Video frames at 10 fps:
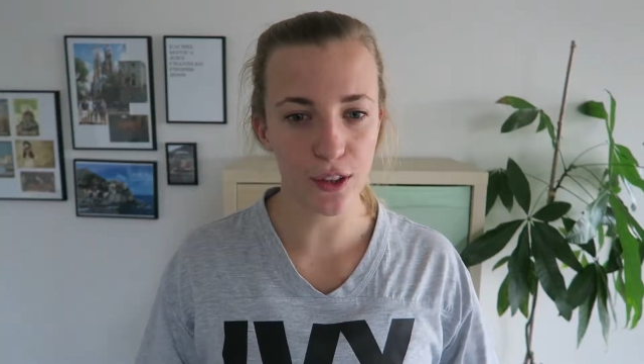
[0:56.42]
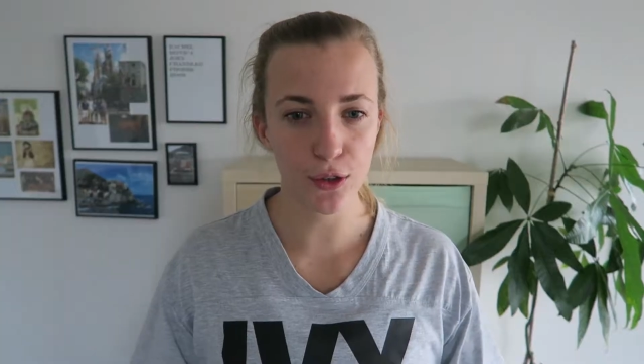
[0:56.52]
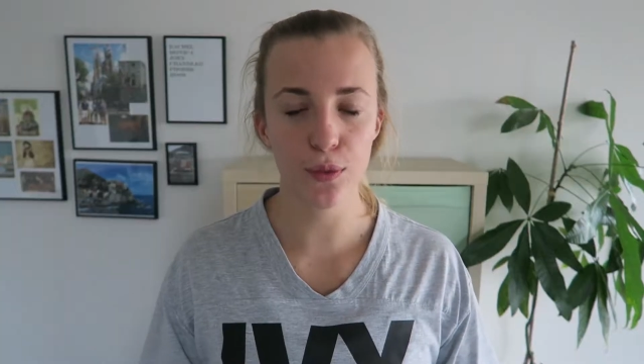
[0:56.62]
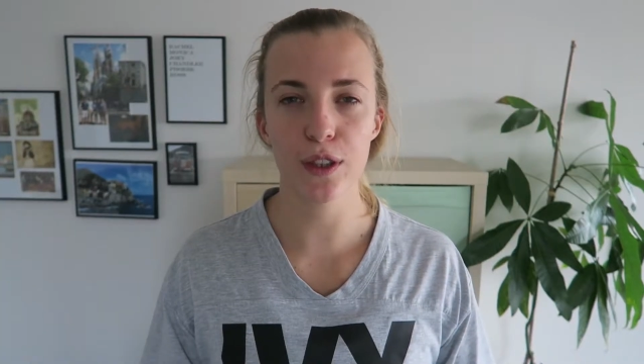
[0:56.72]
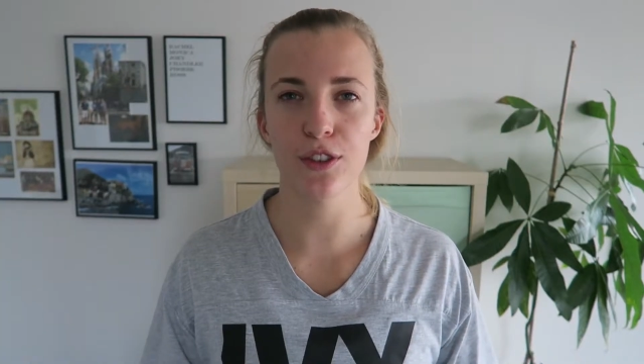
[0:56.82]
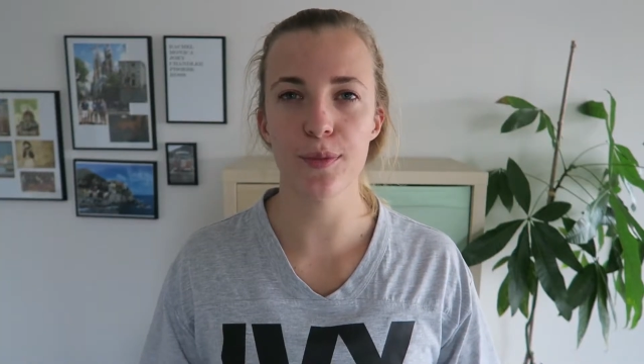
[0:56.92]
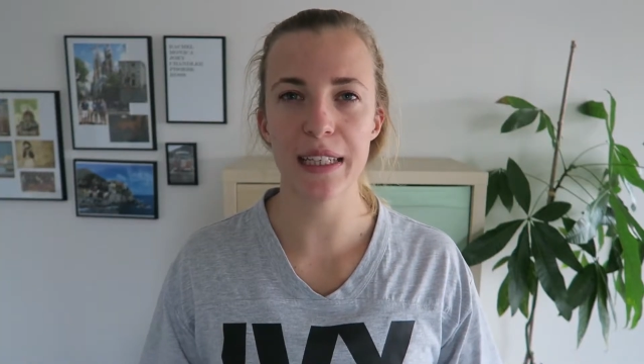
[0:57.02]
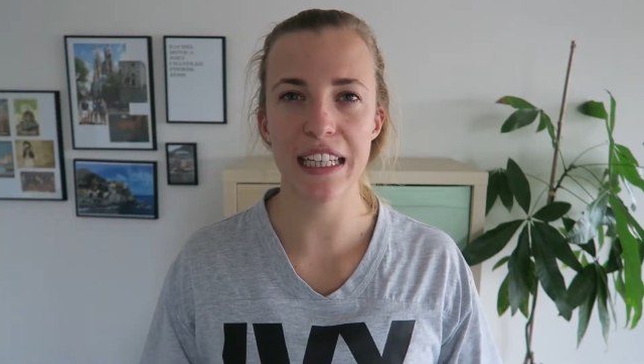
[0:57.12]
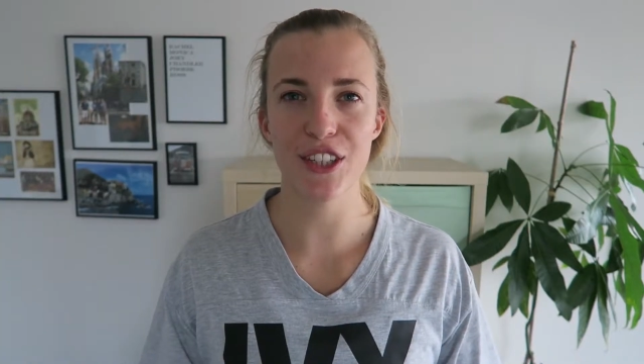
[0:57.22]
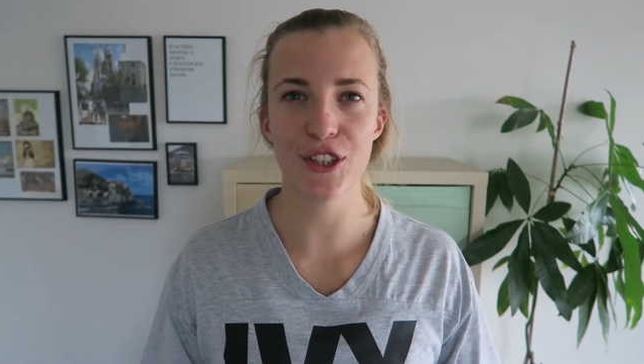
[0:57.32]
don't want to
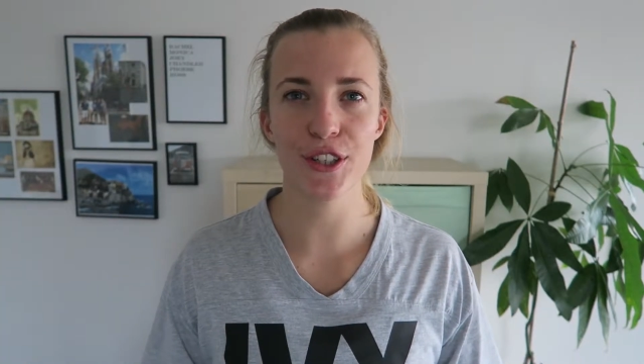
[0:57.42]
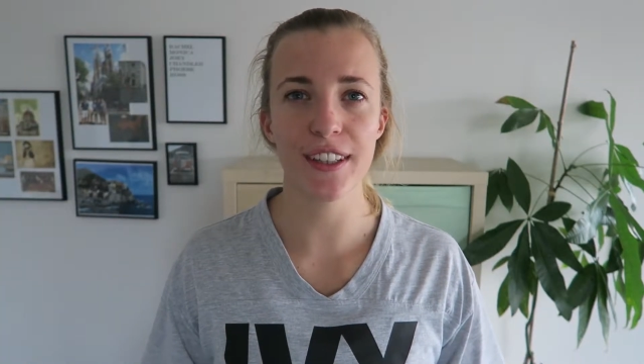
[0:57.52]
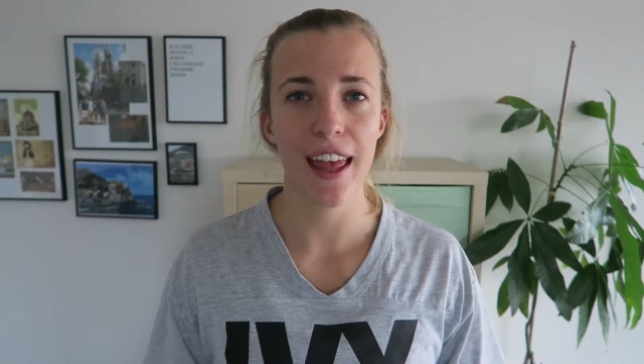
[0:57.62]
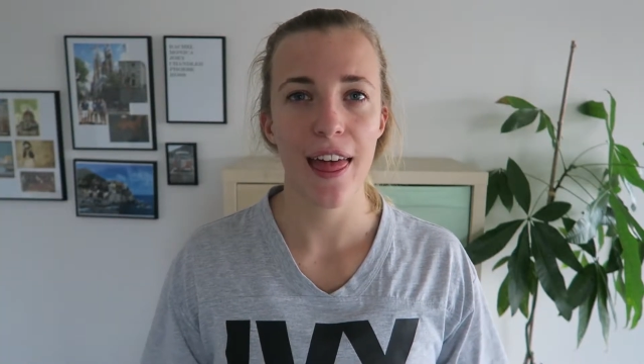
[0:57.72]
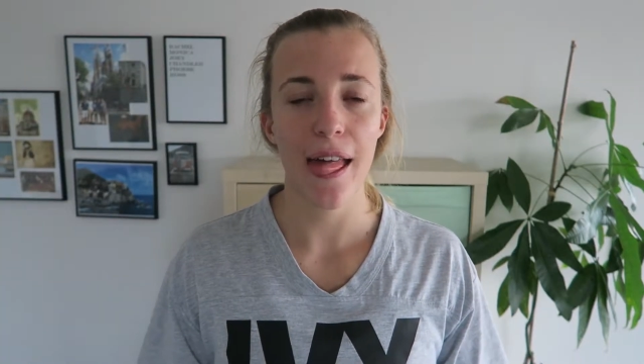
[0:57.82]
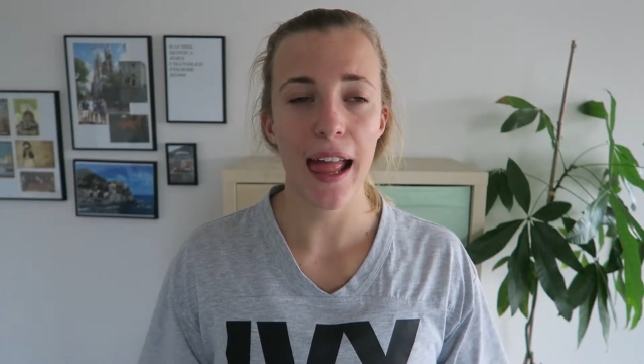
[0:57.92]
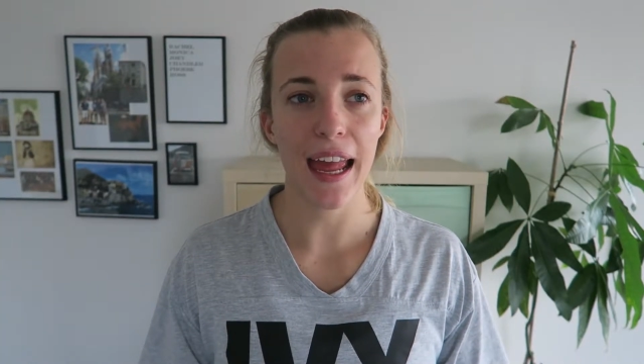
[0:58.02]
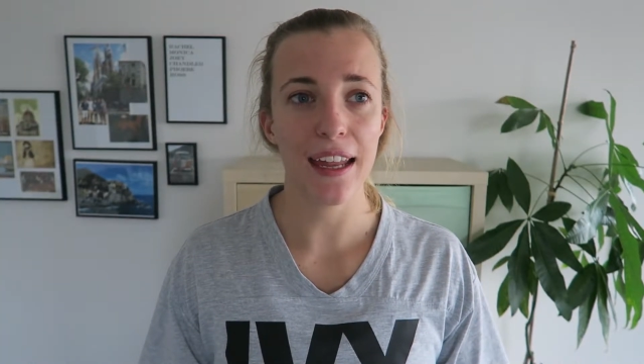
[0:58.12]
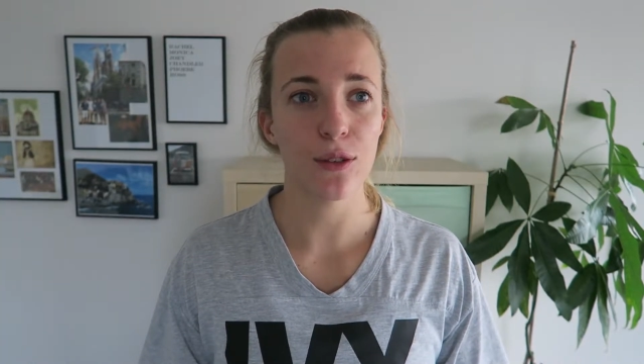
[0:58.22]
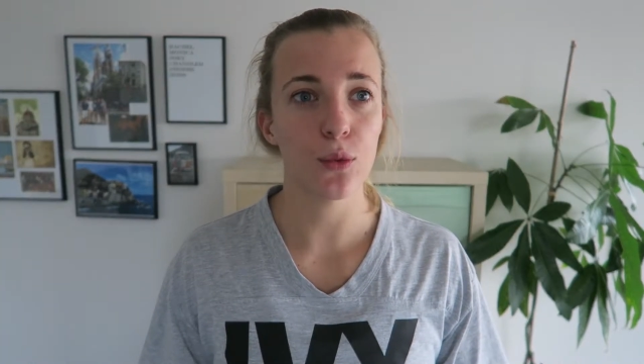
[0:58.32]
be injured
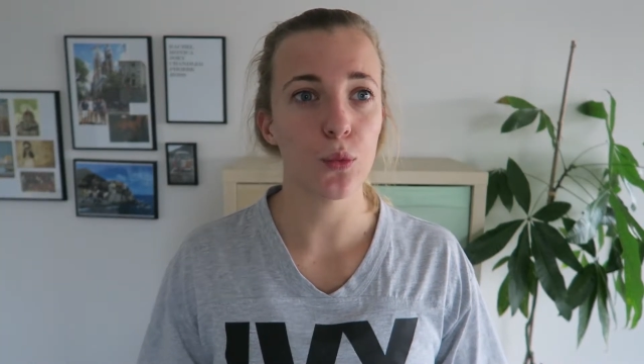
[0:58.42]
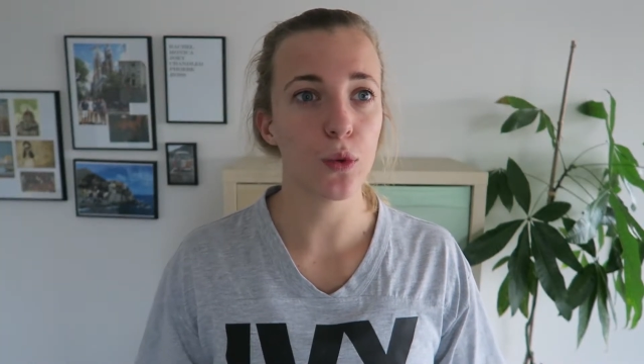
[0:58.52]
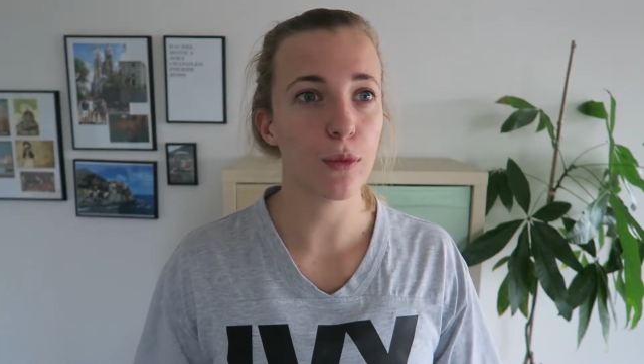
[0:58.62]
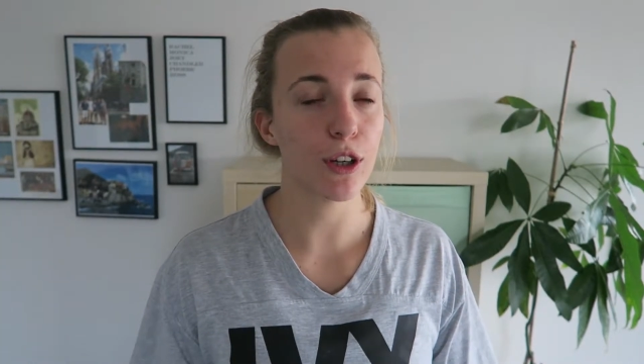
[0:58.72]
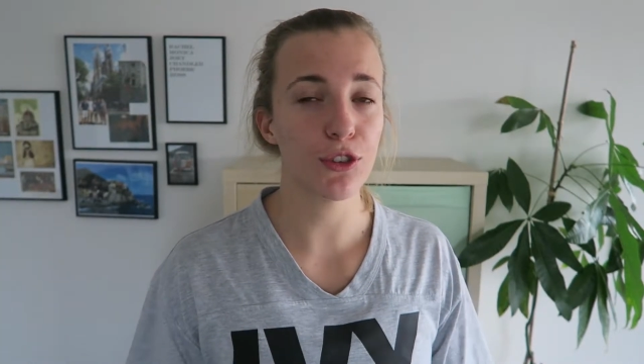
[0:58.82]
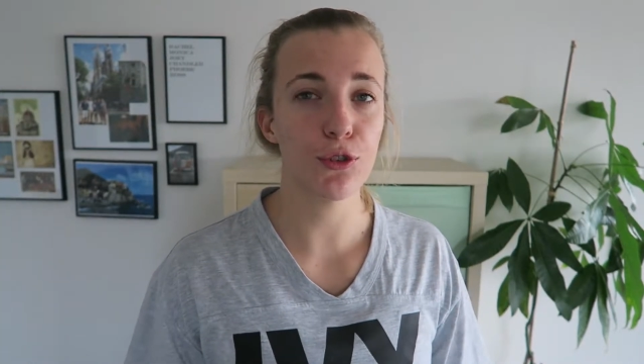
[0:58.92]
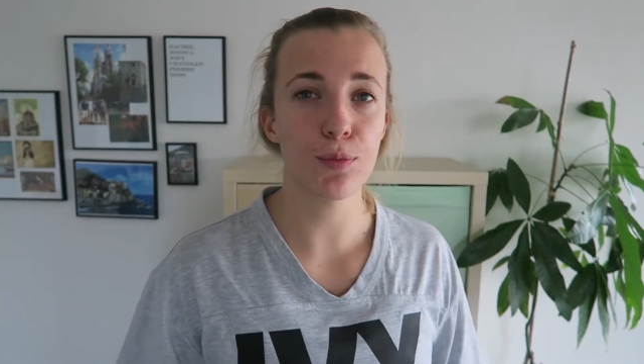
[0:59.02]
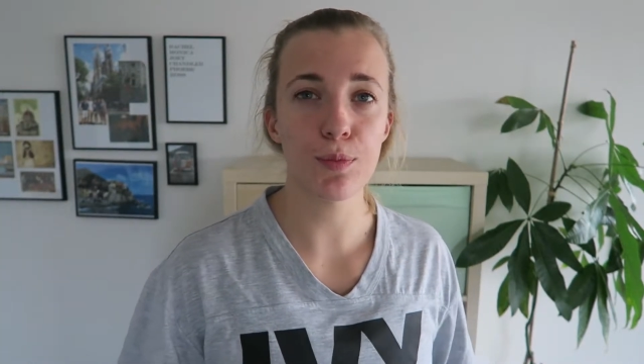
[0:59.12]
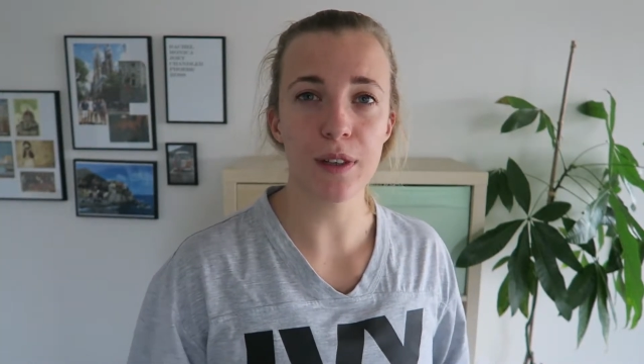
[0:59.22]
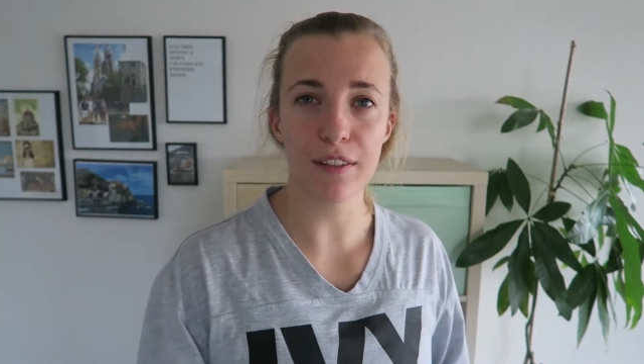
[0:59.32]
and we want to
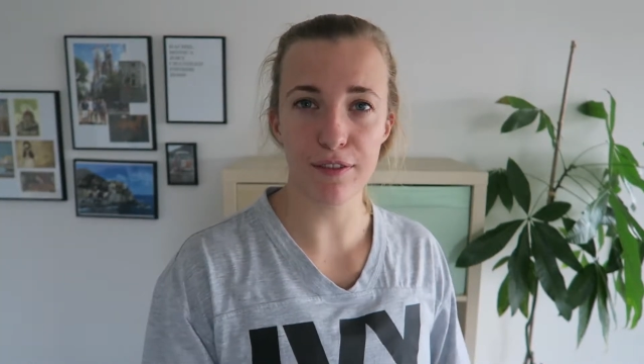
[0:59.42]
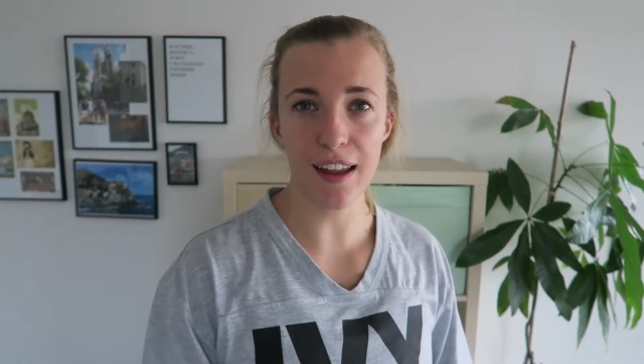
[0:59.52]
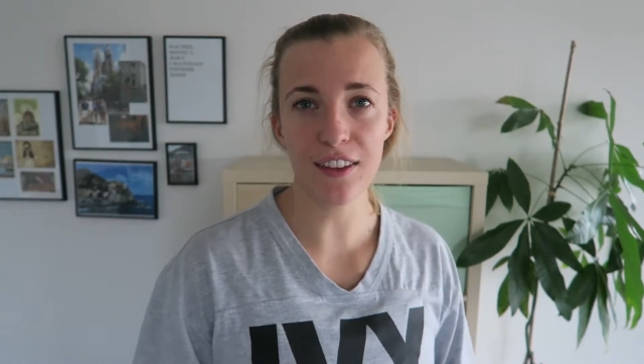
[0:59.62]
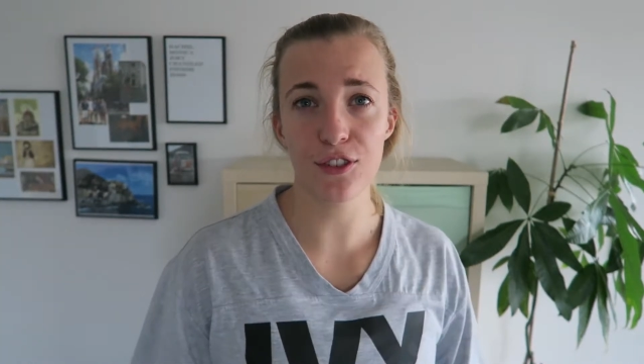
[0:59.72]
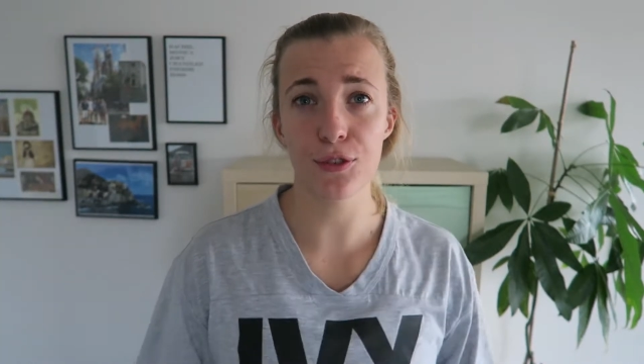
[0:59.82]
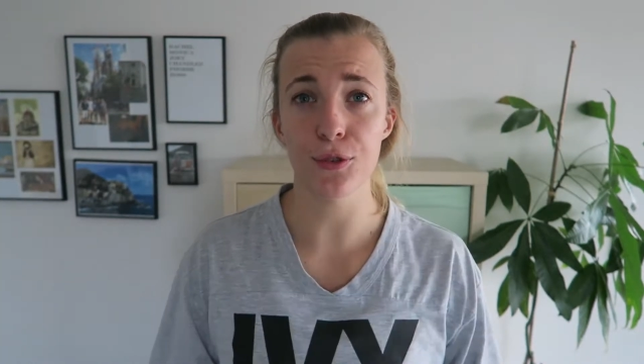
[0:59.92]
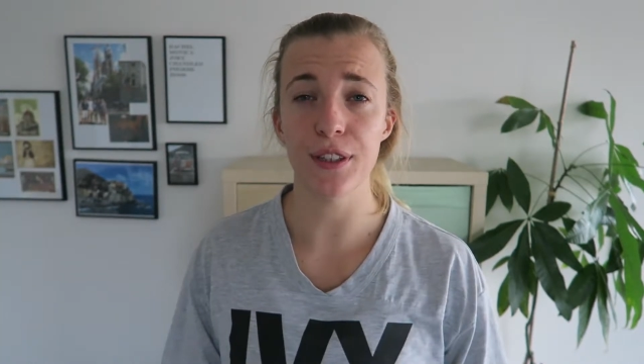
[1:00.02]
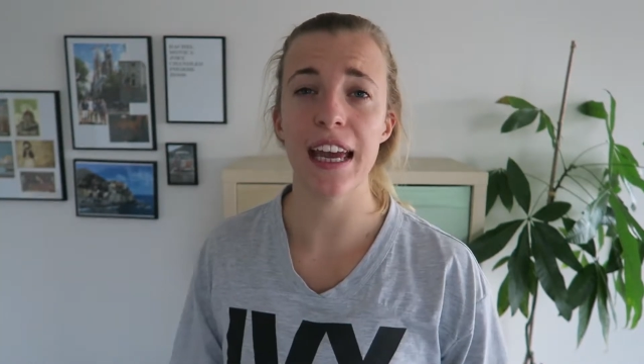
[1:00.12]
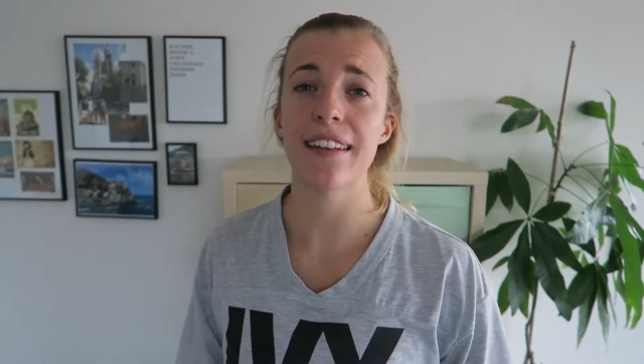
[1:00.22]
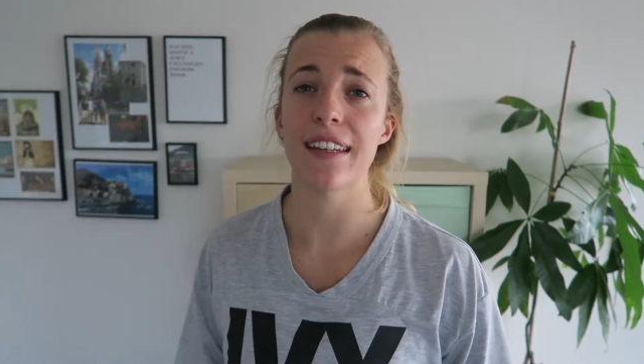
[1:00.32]
prevent to
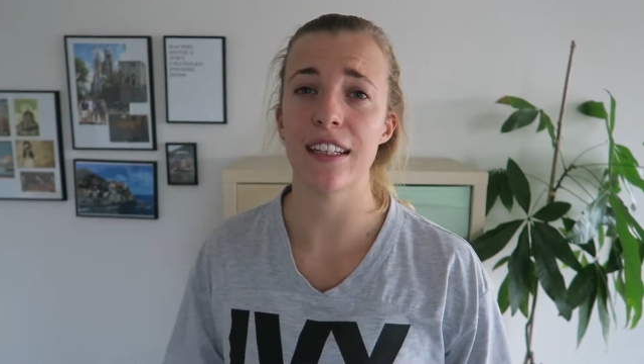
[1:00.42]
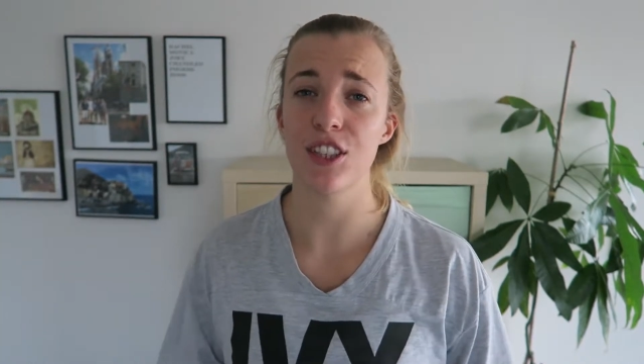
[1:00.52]
get